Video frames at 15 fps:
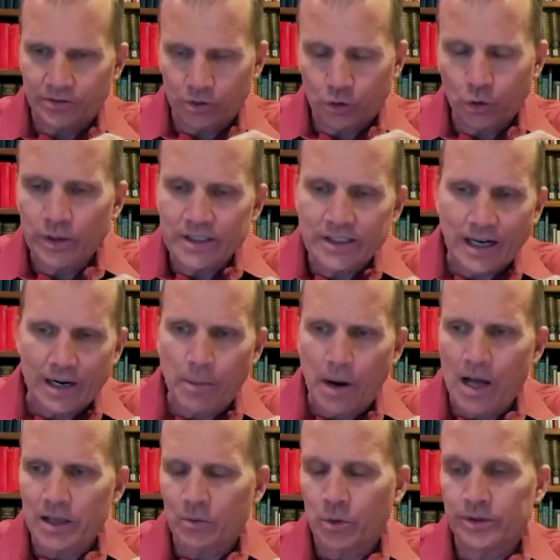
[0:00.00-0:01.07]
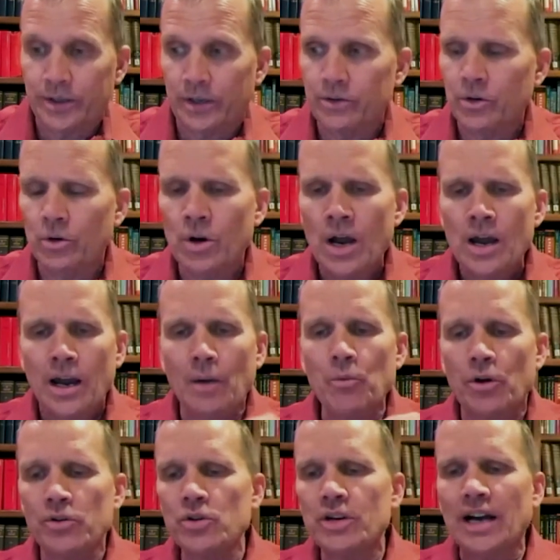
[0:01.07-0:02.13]
It's truly diabolic what they do. And
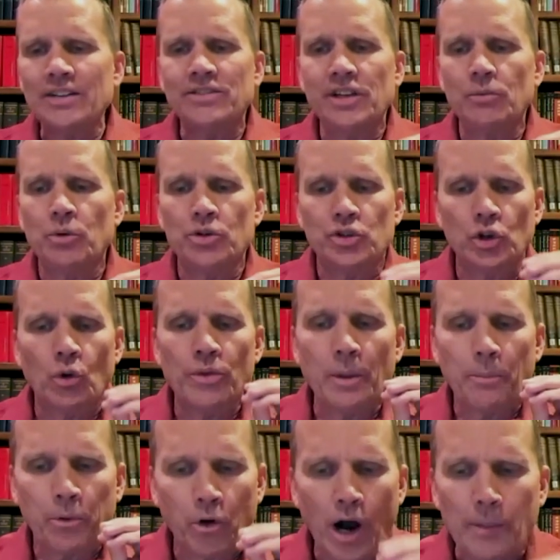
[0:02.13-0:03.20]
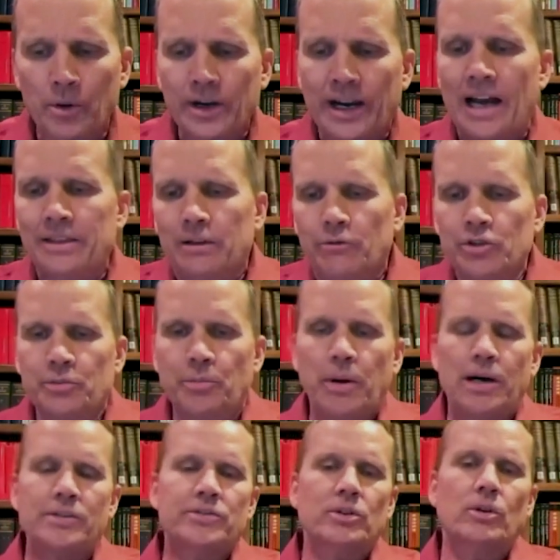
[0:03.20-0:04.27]
what you guys did was show the proper Catholic
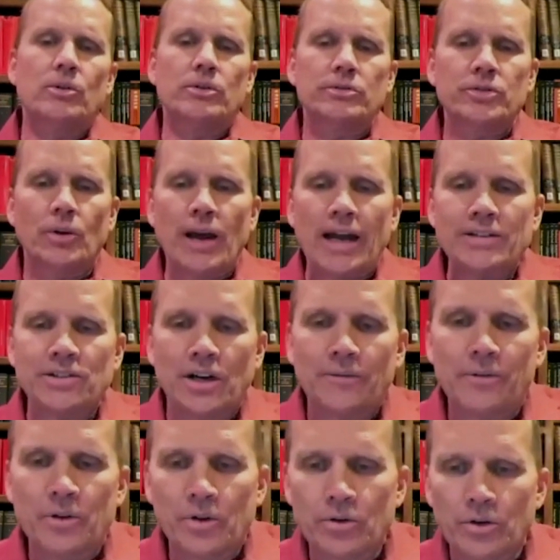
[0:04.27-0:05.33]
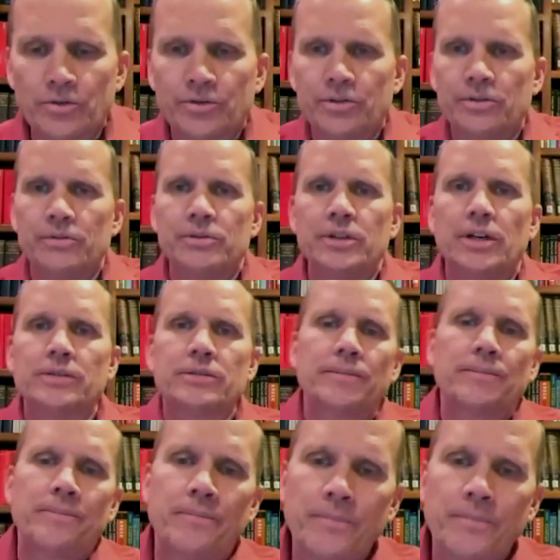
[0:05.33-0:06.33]
response. So so hats off and kudos to you, Jess.